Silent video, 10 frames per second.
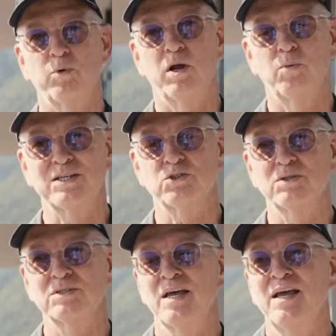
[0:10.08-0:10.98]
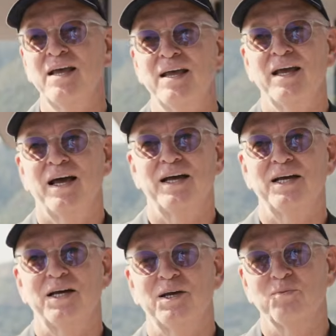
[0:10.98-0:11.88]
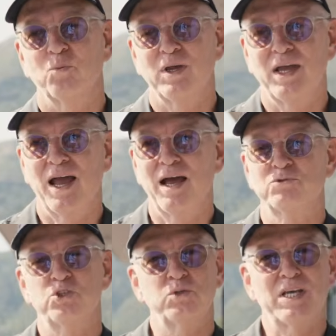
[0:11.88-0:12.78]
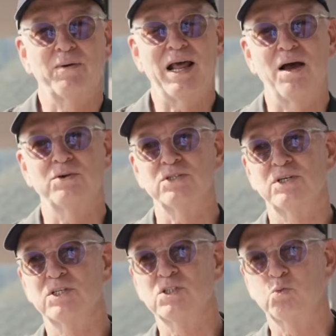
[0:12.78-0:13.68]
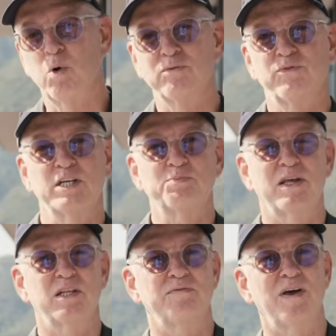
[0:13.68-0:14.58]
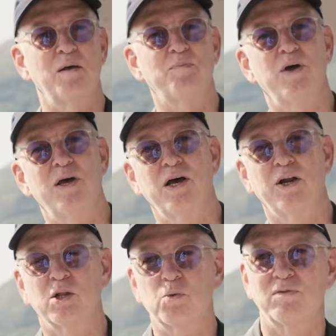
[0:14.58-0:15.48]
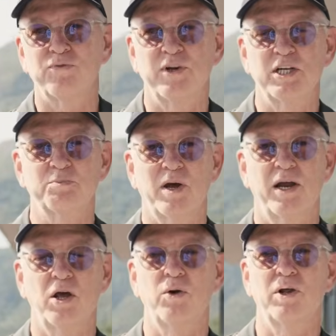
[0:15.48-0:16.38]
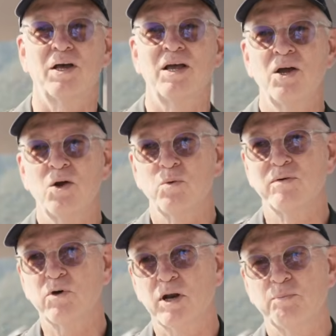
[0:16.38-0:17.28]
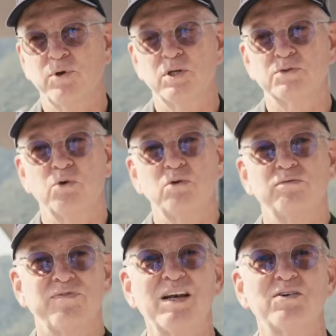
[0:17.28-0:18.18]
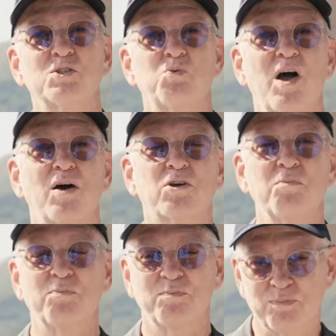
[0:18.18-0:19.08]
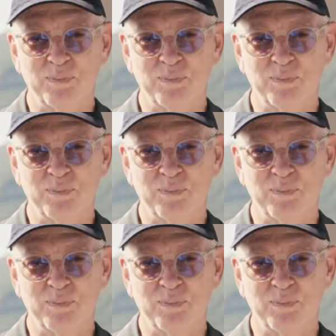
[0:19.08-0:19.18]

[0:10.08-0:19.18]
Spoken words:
restaurant. We have 2 townhouses, one finished by the developer, another one finished by an owner. We've got a beautiful villa as well, complete